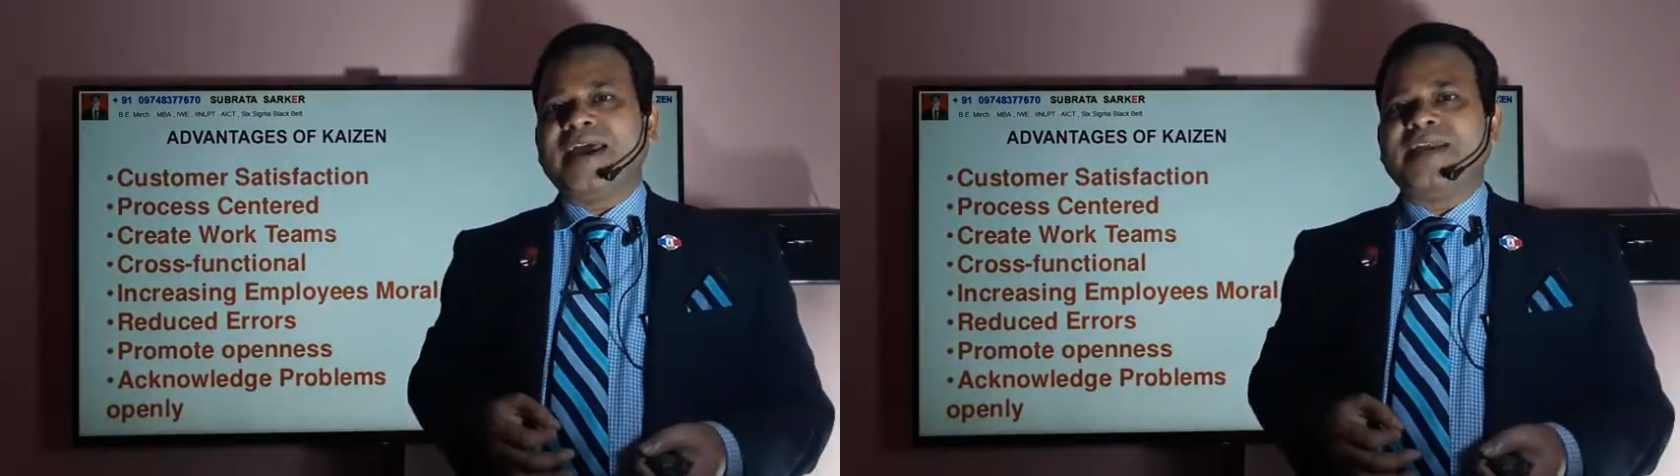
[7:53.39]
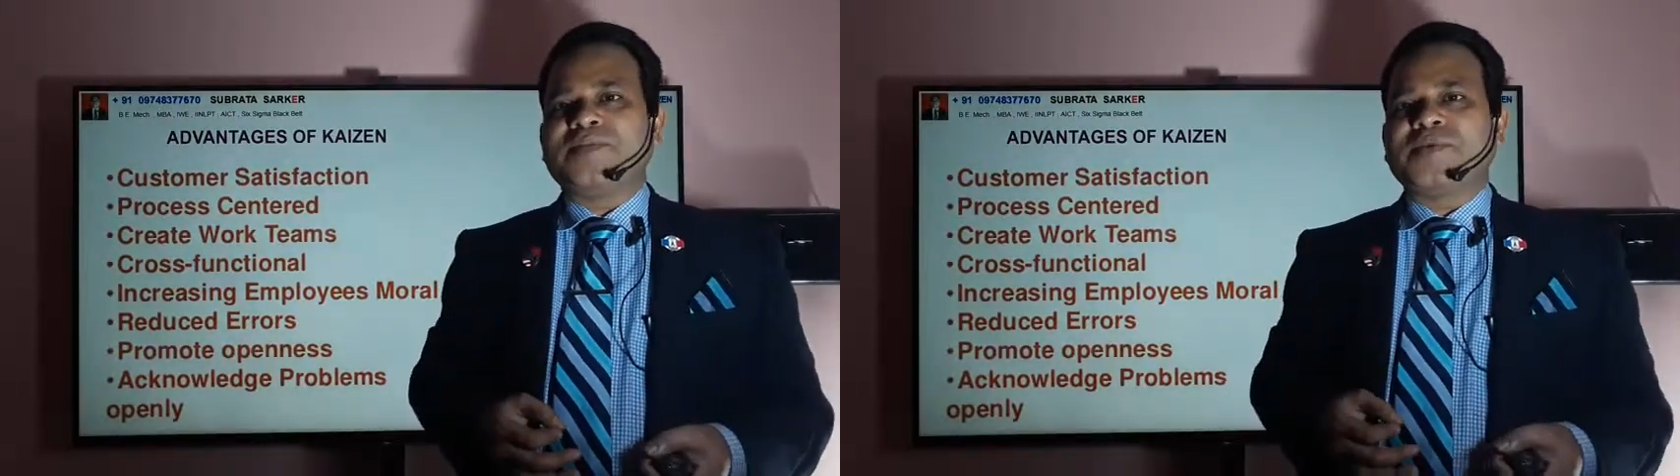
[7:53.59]

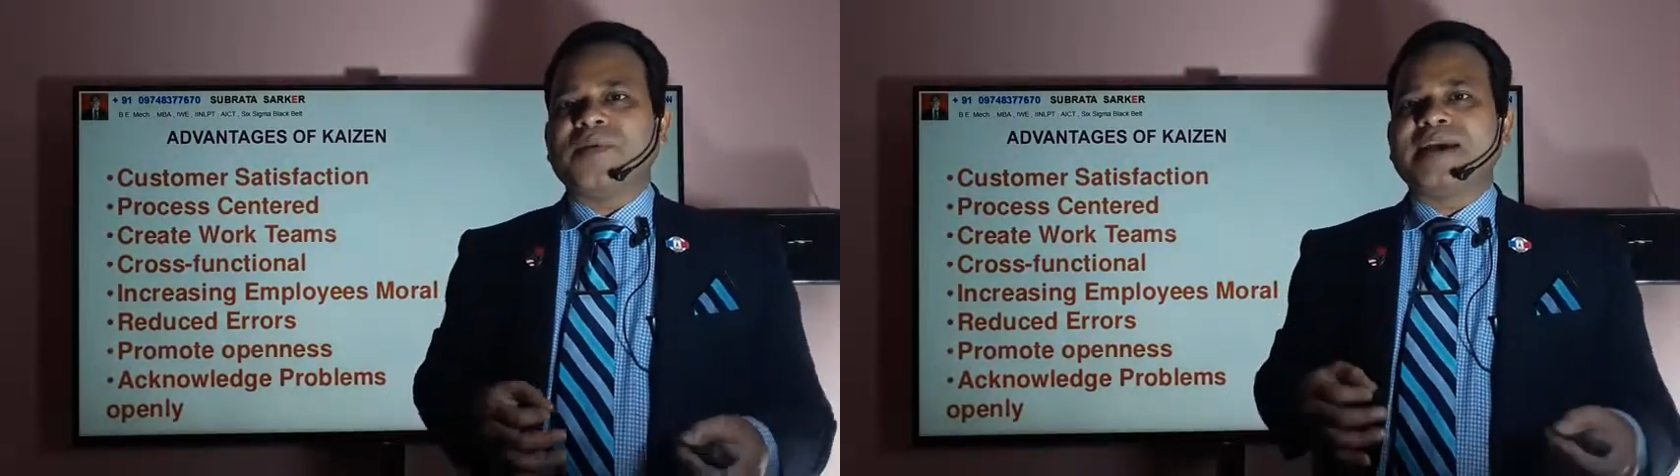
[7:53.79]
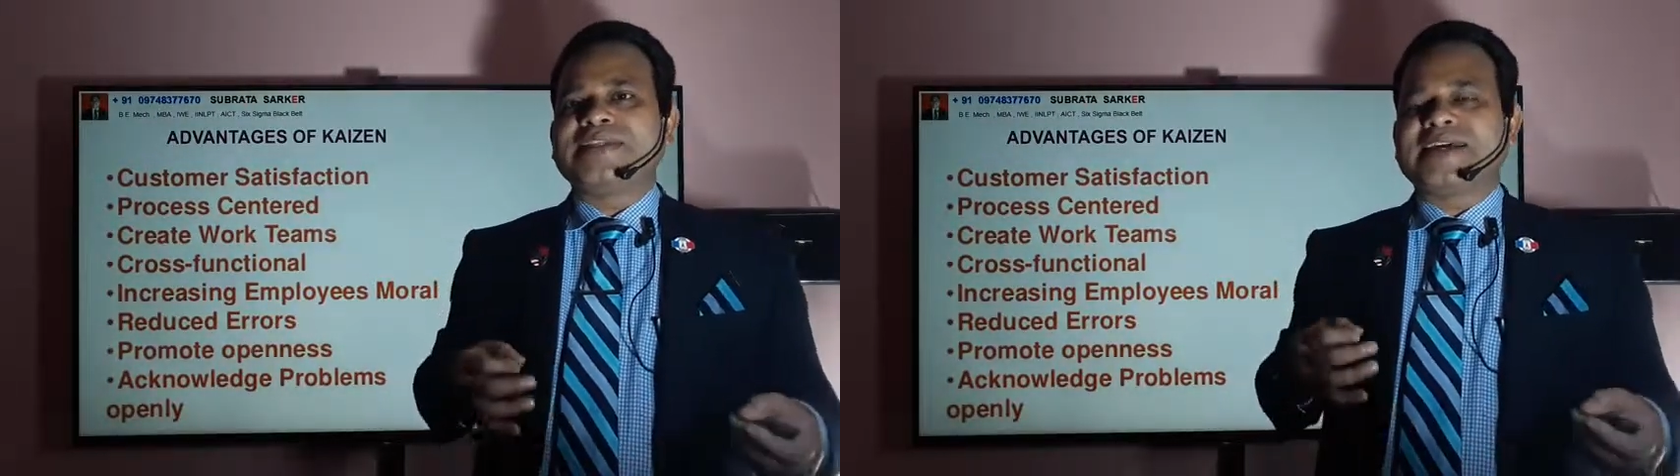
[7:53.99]
and it
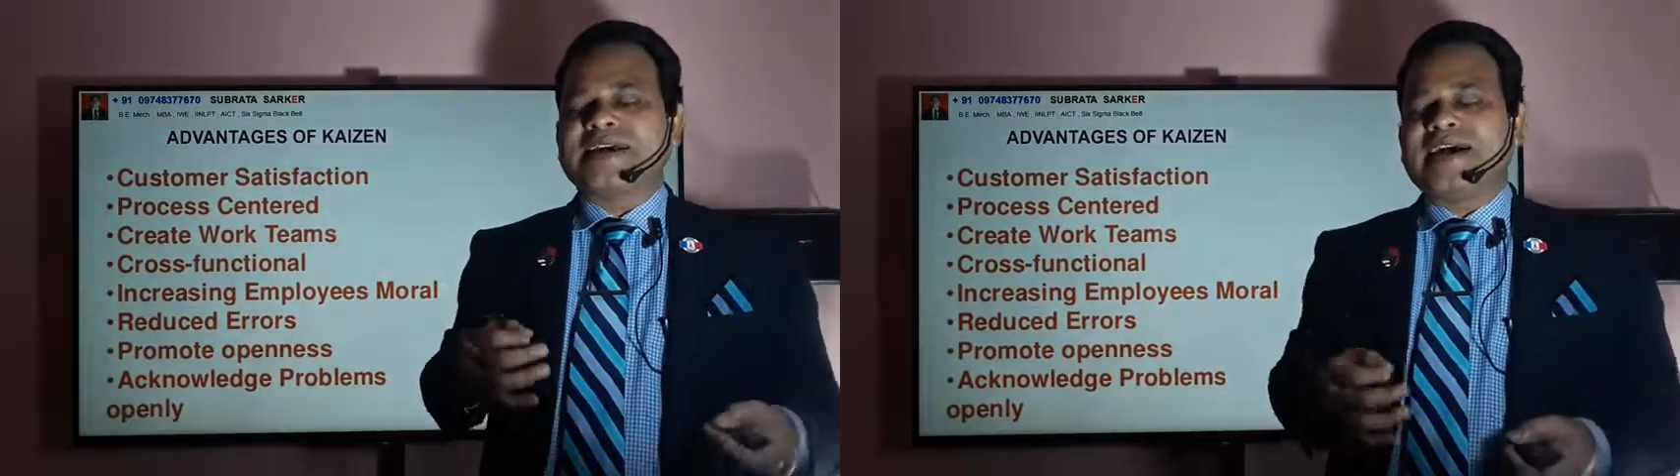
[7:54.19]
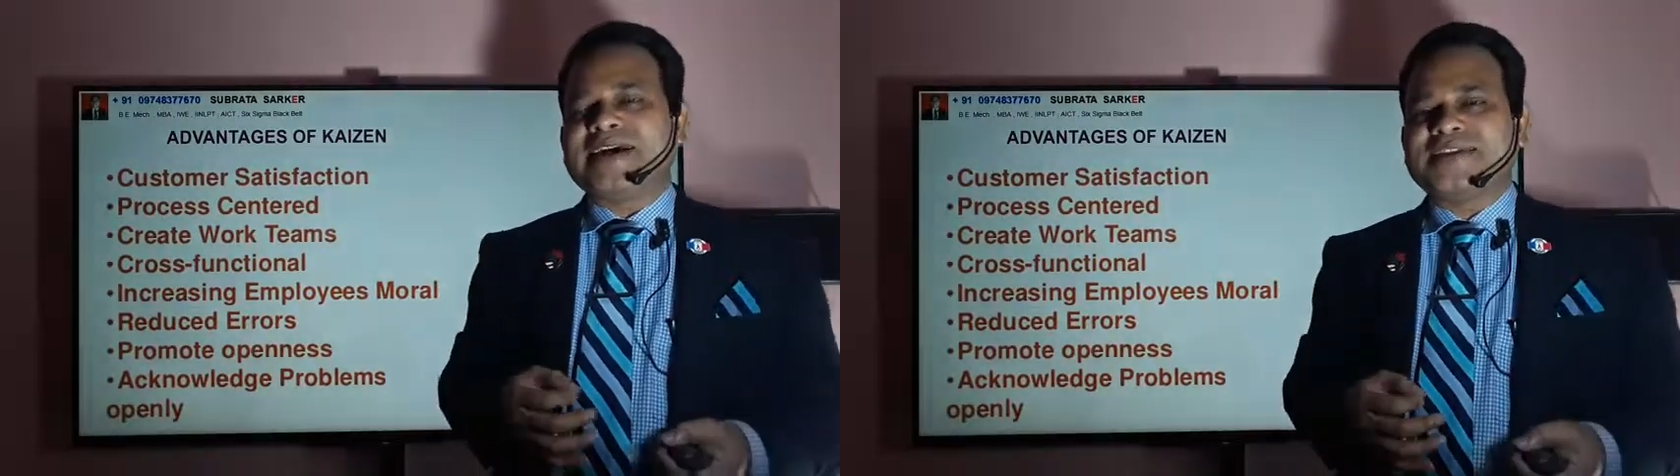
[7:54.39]
provides a
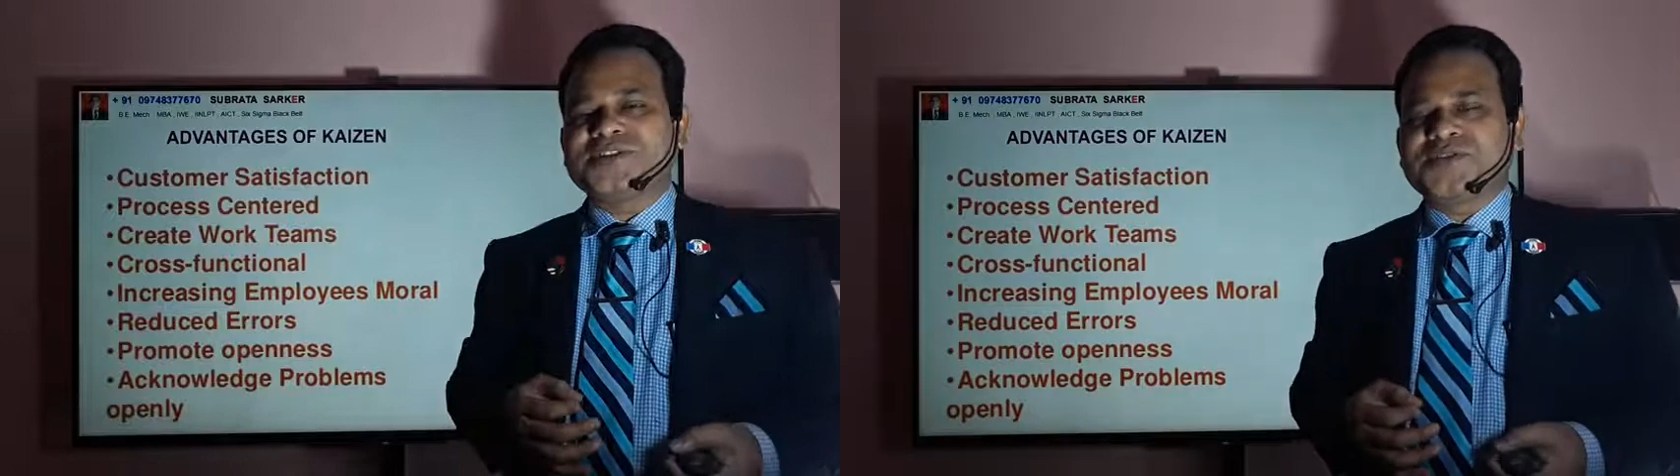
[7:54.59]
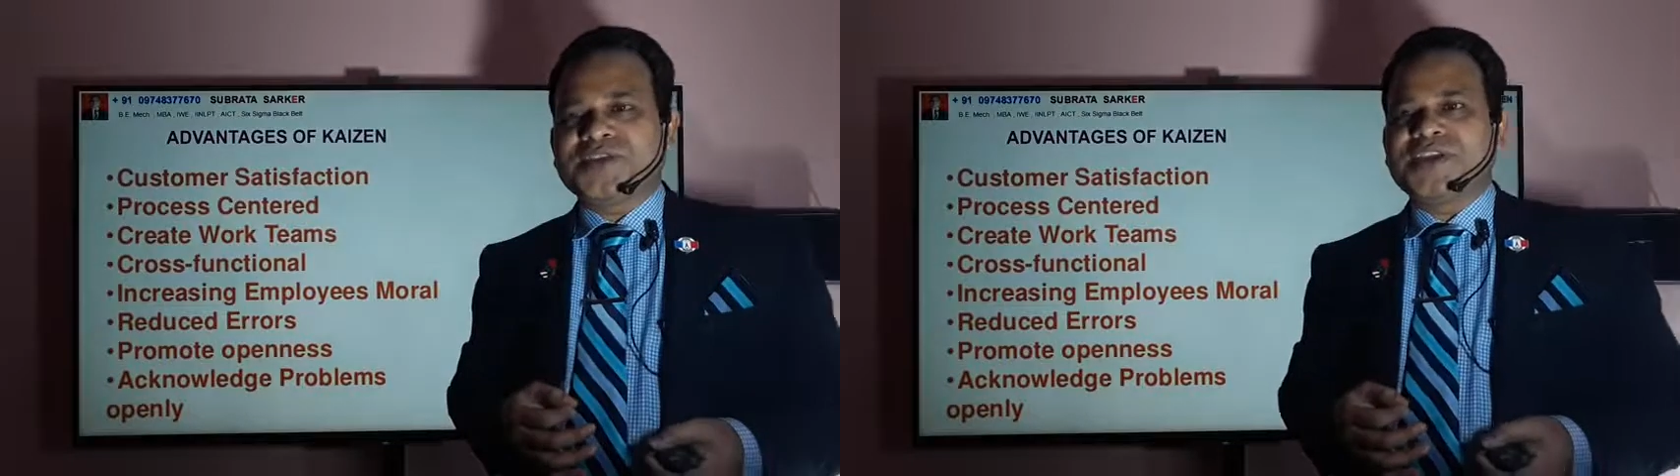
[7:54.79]

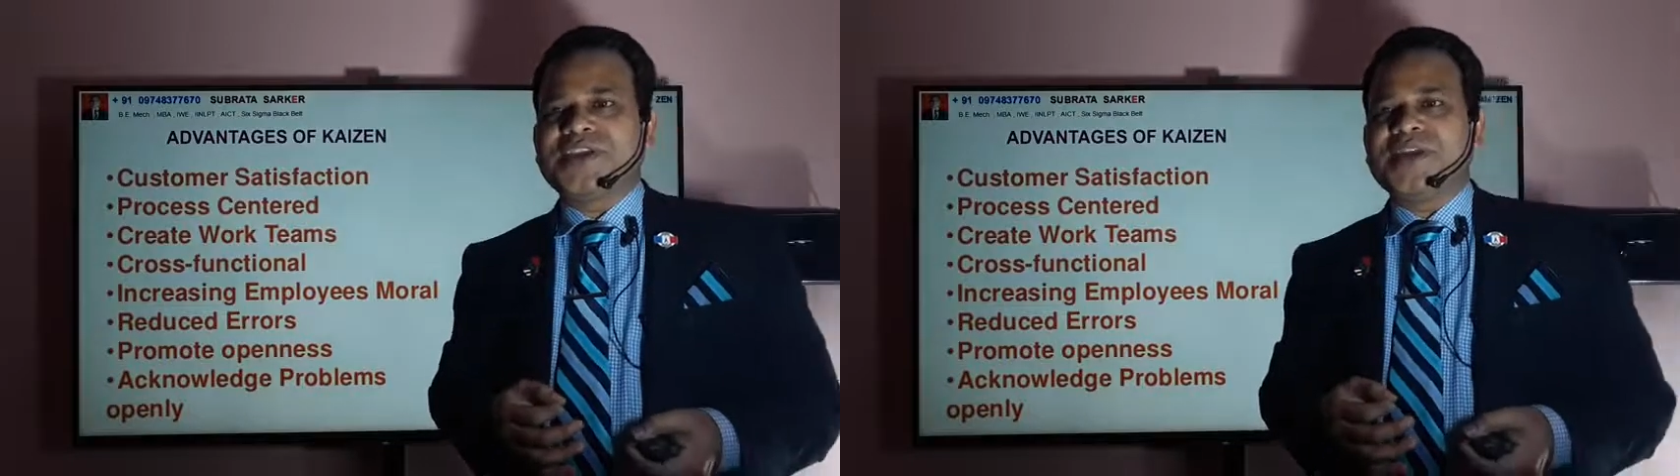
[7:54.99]
guidance for the